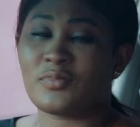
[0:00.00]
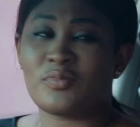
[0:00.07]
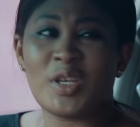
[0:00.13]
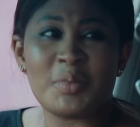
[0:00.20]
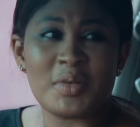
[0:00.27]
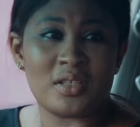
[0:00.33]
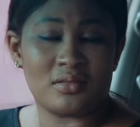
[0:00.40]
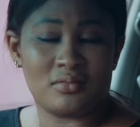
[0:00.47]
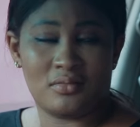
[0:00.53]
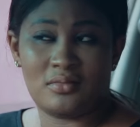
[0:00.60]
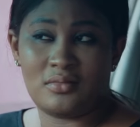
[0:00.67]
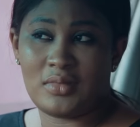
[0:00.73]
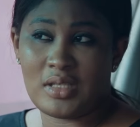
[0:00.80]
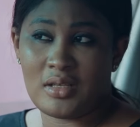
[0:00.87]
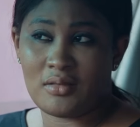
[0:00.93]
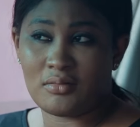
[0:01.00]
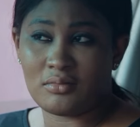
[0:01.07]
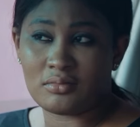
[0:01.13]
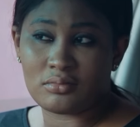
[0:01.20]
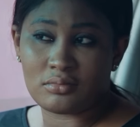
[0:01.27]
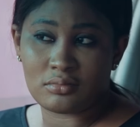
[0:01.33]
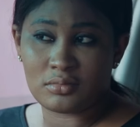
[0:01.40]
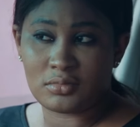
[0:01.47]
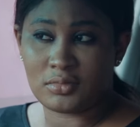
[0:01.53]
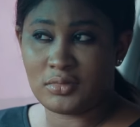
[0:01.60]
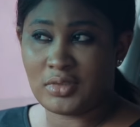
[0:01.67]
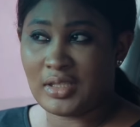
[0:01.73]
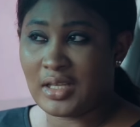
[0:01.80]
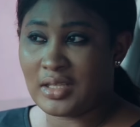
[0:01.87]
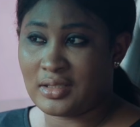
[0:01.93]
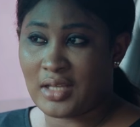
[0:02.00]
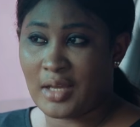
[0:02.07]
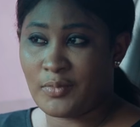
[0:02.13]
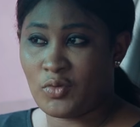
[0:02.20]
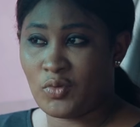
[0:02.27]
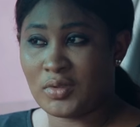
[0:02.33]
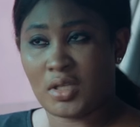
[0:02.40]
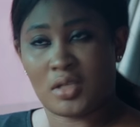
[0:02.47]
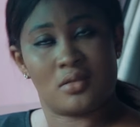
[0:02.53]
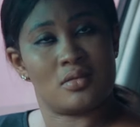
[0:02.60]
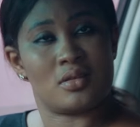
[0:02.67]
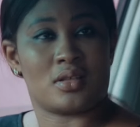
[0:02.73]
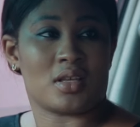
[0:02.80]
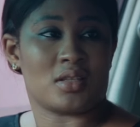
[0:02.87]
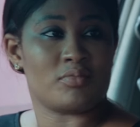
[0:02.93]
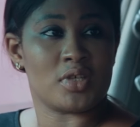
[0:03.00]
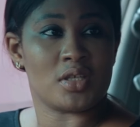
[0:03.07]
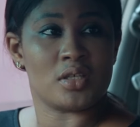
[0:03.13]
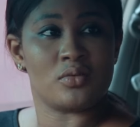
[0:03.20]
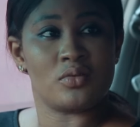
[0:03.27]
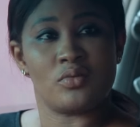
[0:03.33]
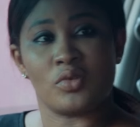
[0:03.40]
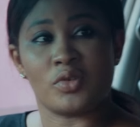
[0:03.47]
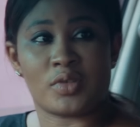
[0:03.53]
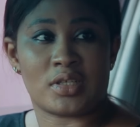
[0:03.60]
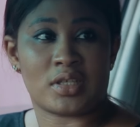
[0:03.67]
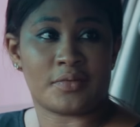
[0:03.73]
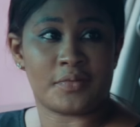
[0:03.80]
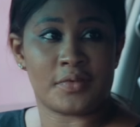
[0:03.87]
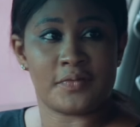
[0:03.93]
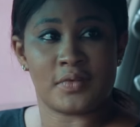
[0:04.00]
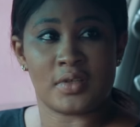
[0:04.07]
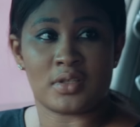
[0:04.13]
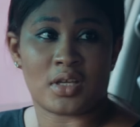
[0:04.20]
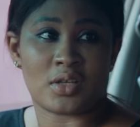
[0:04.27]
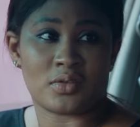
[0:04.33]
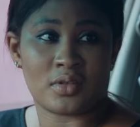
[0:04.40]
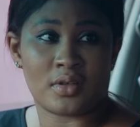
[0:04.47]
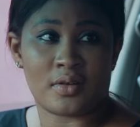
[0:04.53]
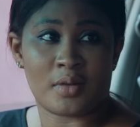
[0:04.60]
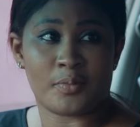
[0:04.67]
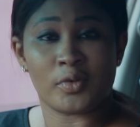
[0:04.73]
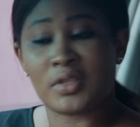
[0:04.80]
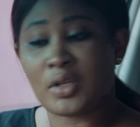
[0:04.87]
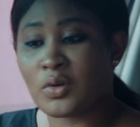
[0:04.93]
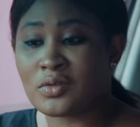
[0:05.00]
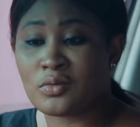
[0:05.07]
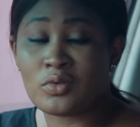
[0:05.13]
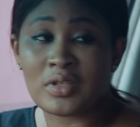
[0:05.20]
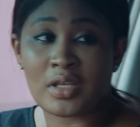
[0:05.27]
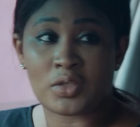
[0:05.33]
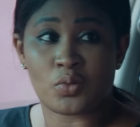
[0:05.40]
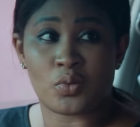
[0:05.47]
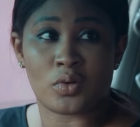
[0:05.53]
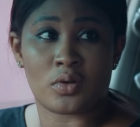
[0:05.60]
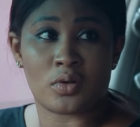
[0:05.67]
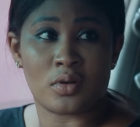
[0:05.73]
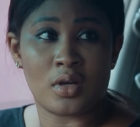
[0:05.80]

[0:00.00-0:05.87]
Baby, the last time you wanted to send me 150,000 naira, but there was no network.